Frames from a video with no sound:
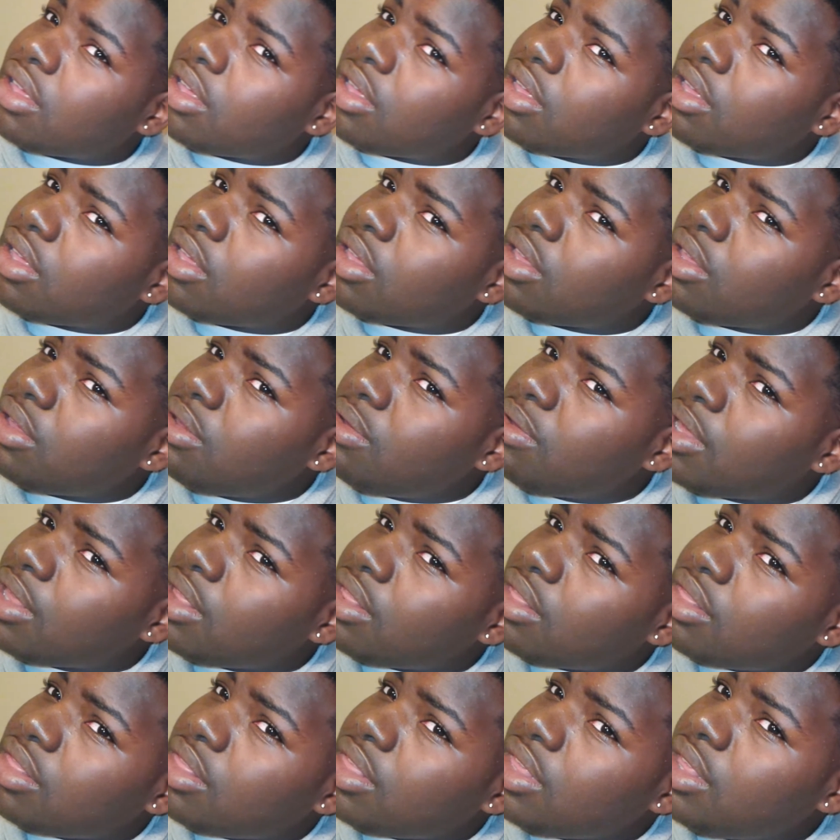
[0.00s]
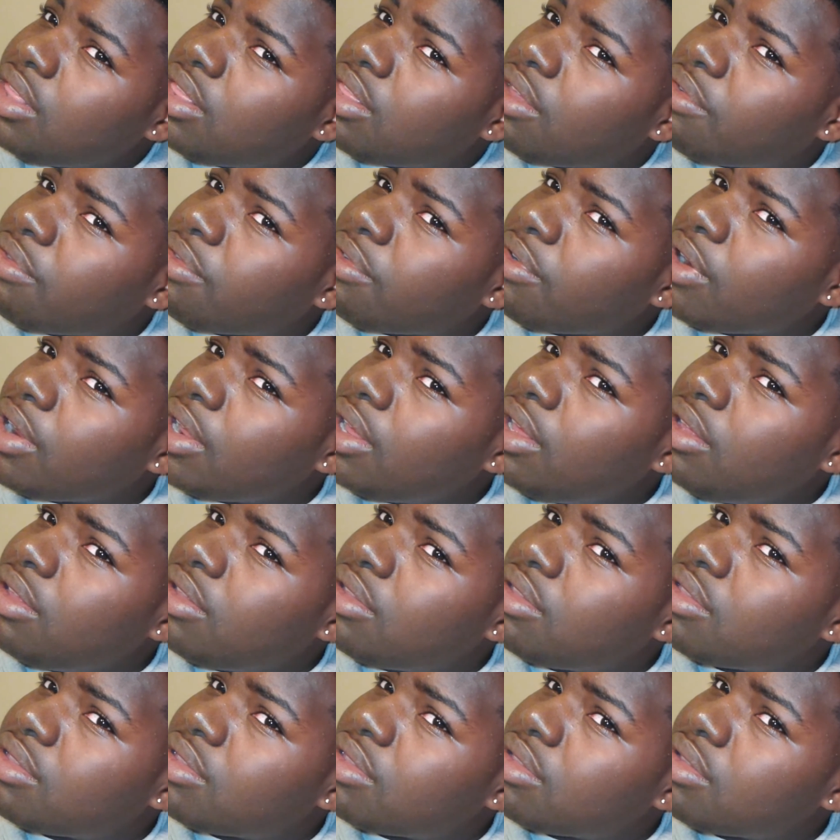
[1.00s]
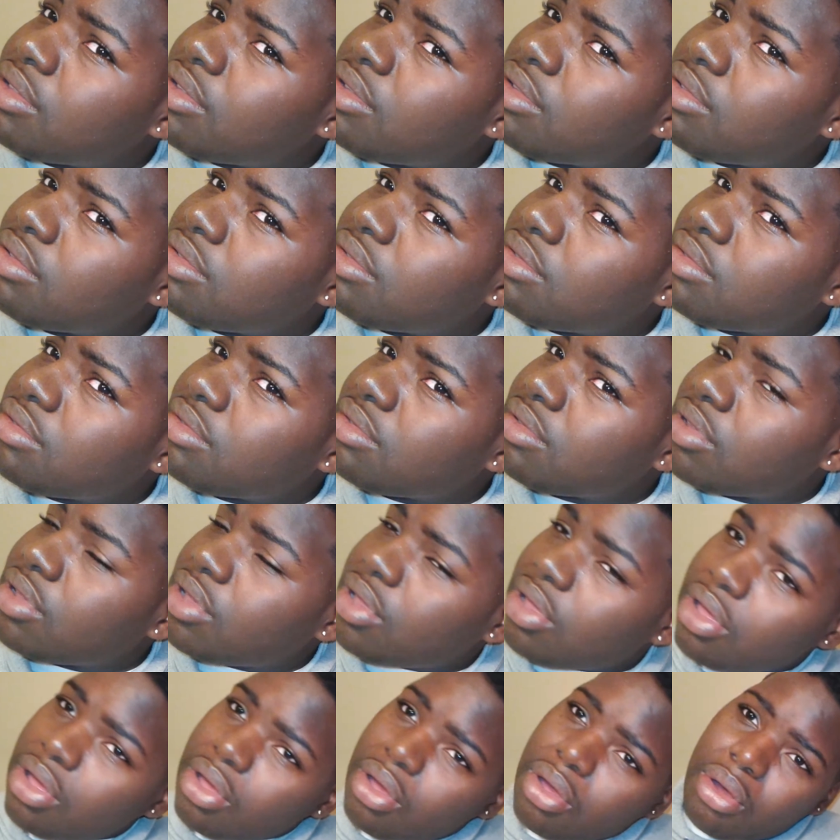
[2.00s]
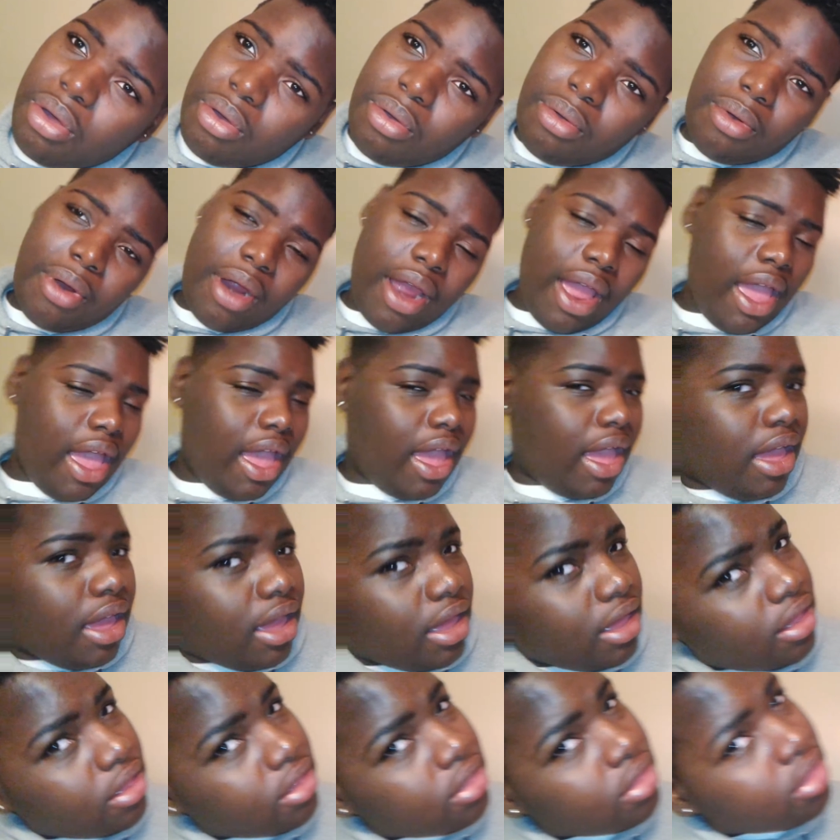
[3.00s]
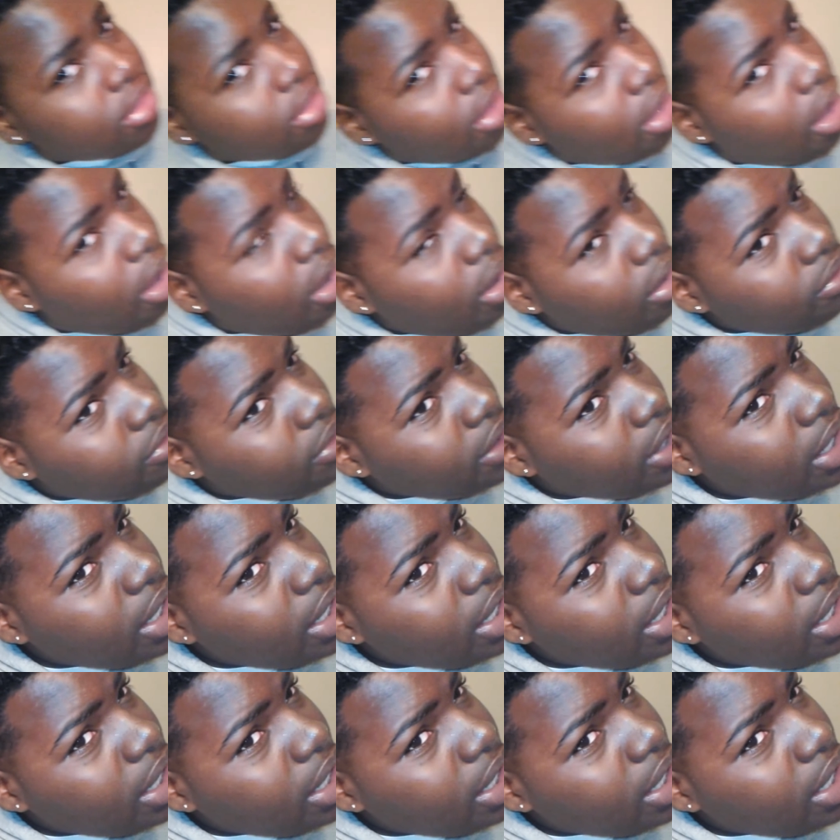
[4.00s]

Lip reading: the frizz. Whereas over